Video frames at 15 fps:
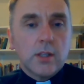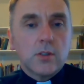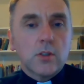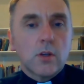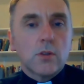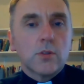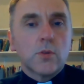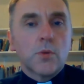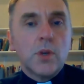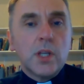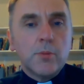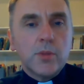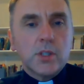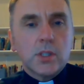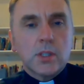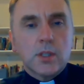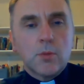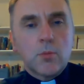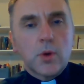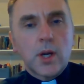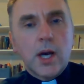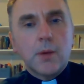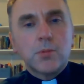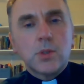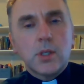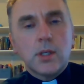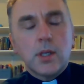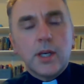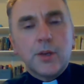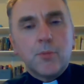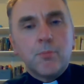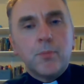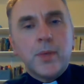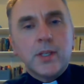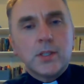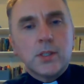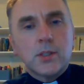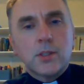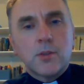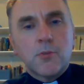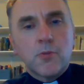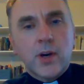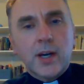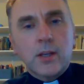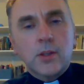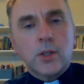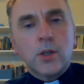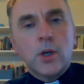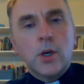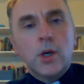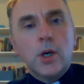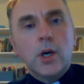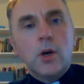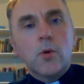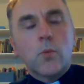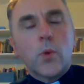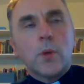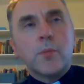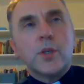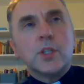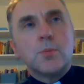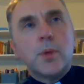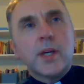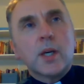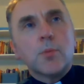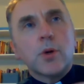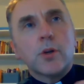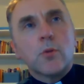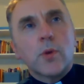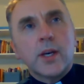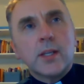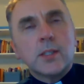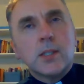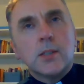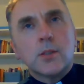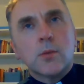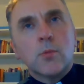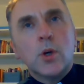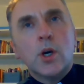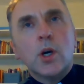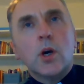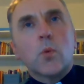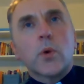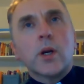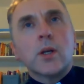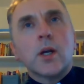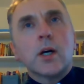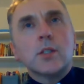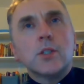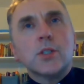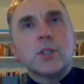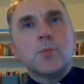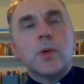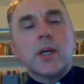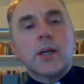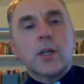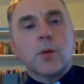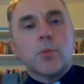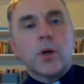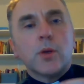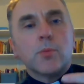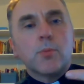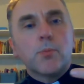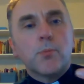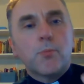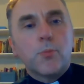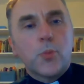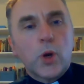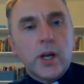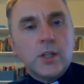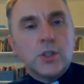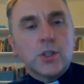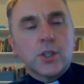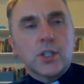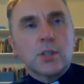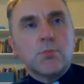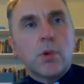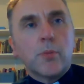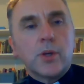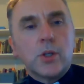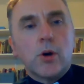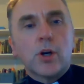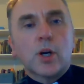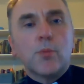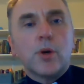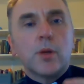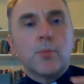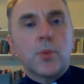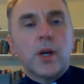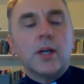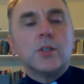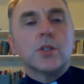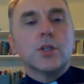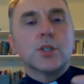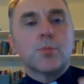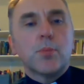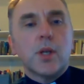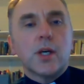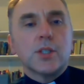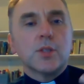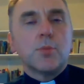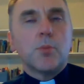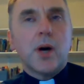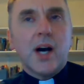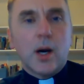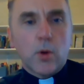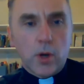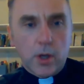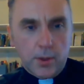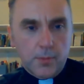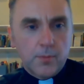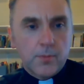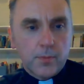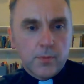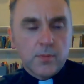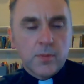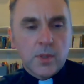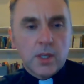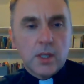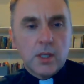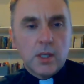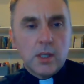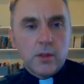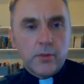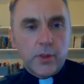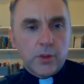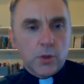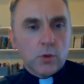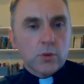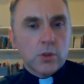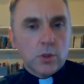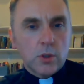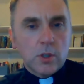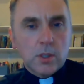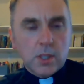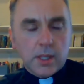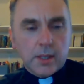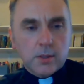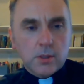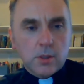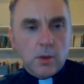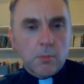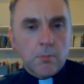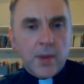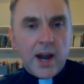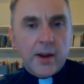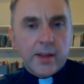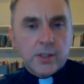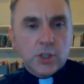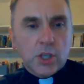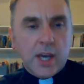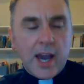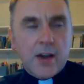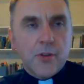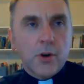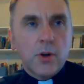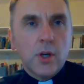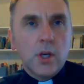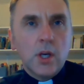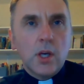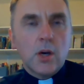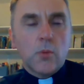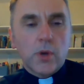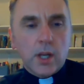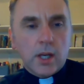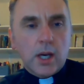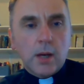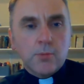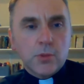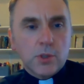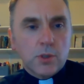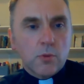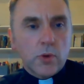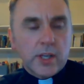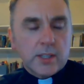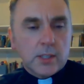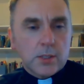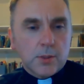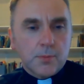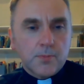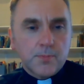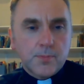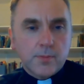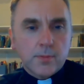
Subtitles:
it's also limited, and perhaps it misses the fact that when we speak about racism, we're not just speaking about prejudice, but we talk about prejudice plus power. That those two things marry together when it comes to racism.